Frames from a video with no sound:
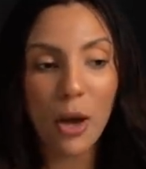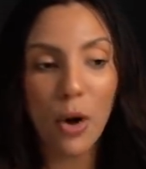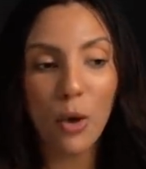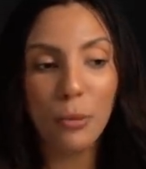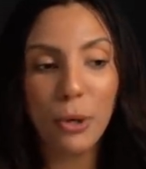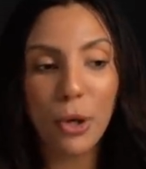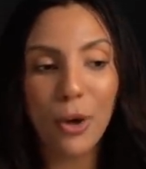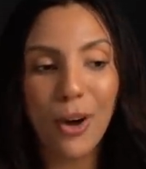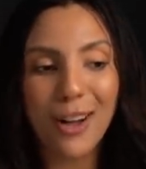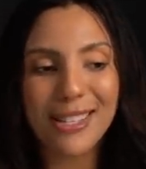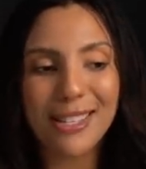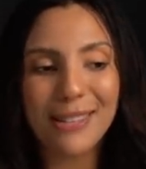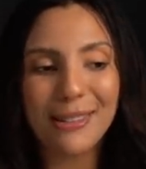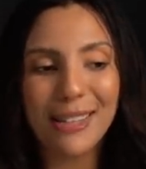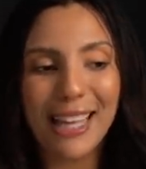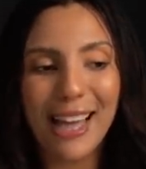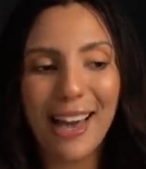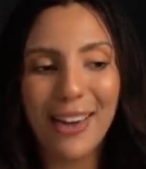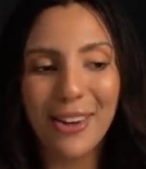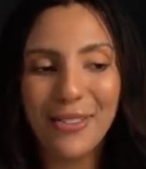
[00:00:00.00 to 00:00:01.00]
I hope you got
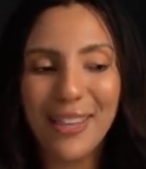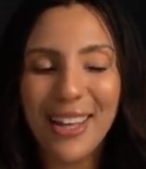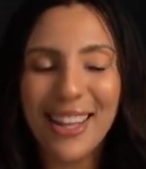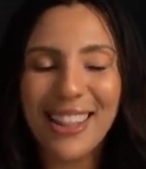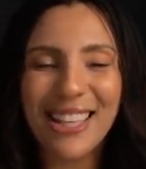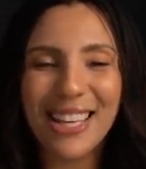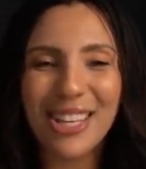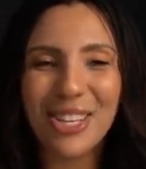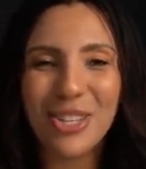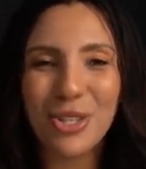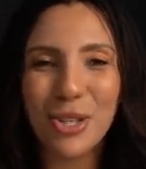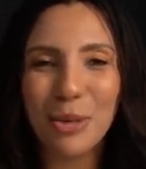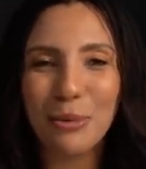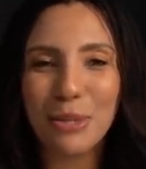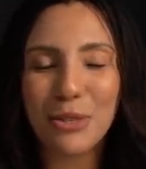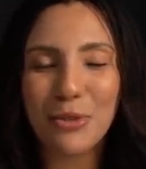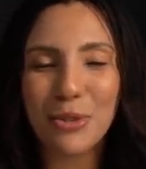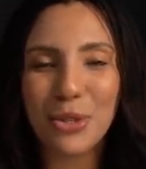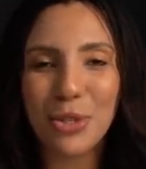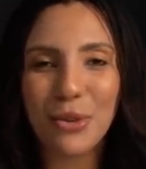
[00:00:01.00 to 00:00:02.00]
something out of it. Thank you so
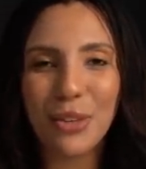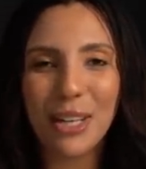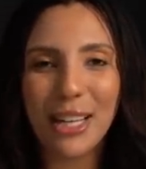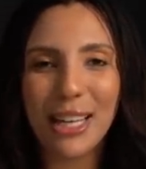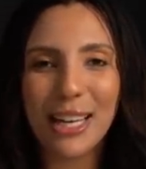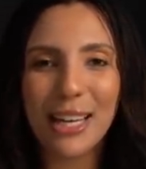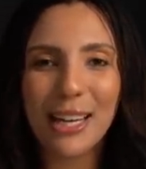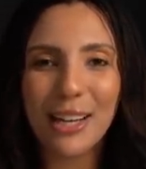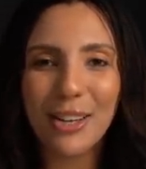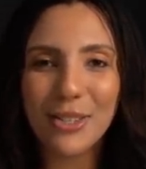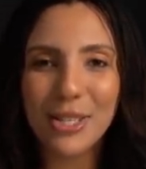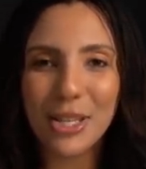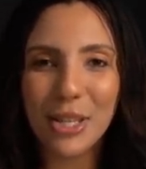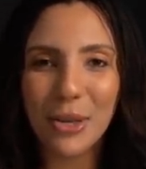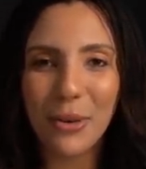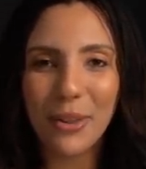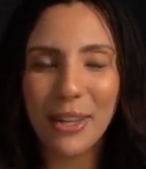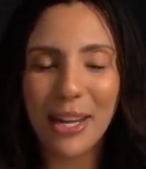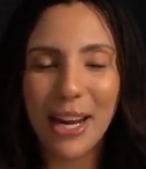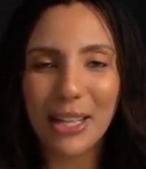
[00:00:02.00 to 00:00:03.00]
much for tuning in, and I'll see
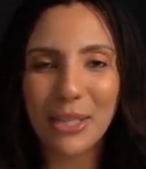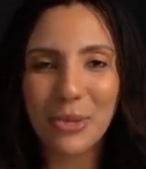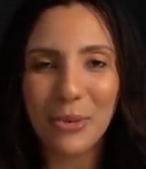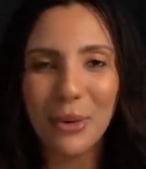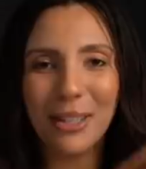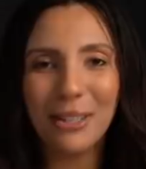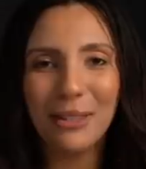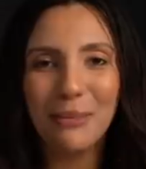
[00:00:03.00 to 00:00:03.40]
you on the next one.